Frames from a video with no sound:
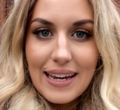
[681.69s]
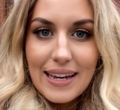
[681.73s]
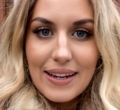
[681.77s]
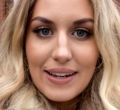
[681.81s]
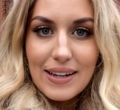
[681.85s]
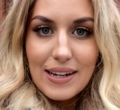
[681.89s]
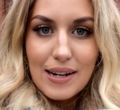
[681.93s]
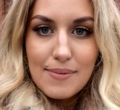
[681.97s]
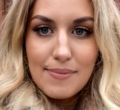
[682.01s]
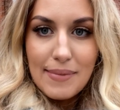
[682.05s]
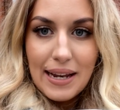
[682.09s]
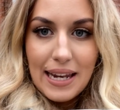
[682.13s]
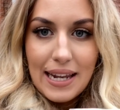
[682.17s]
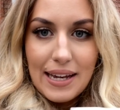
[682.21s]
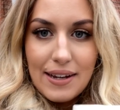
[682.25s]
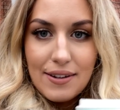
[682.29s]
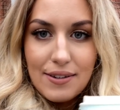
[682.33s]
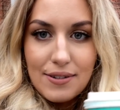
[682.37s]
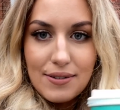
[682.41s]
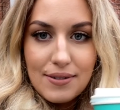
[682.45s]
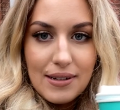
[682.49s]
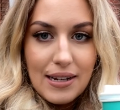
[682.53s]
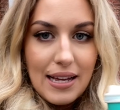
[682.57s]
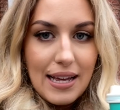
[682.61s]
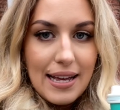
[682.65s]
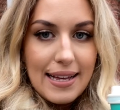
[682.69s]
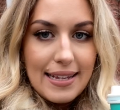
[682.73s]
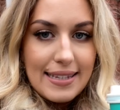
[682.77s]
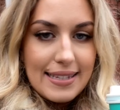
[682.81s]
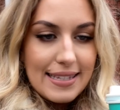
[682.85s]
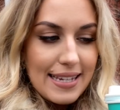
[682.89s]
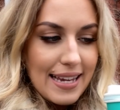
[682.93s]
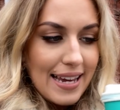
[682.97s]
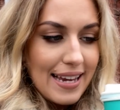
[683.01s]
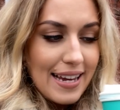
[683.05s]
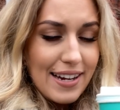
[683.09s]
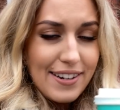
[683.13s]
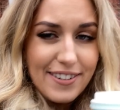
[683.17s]
Got my little
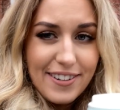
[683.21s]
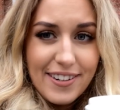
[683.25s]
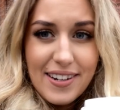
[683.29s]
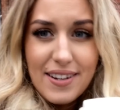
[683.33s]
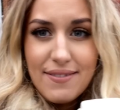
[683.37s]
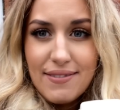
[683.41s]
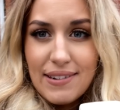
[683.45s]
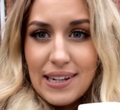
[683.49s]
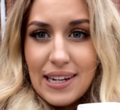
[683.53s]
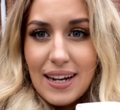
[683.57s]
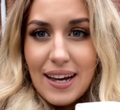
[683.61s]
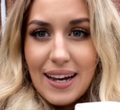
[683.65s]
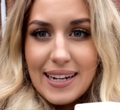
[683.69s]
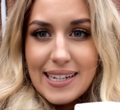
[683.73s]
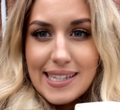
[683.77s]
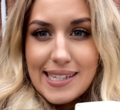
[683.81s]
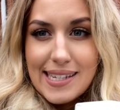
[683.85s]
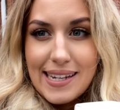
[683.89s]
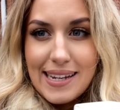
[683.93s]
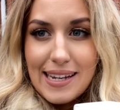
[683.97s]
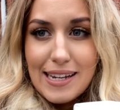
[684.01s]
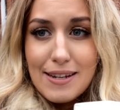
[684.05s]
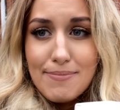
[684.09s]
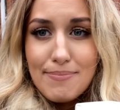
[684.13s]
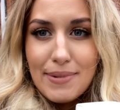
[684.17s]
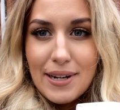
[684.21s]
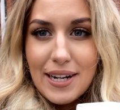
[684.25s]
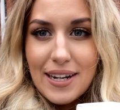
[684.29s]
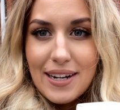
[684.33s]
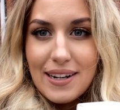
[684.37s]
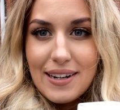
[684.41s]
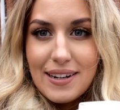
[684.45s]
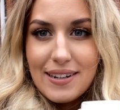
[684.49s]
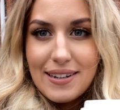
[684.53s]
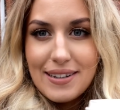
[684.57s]
tea. I don't even like tea, but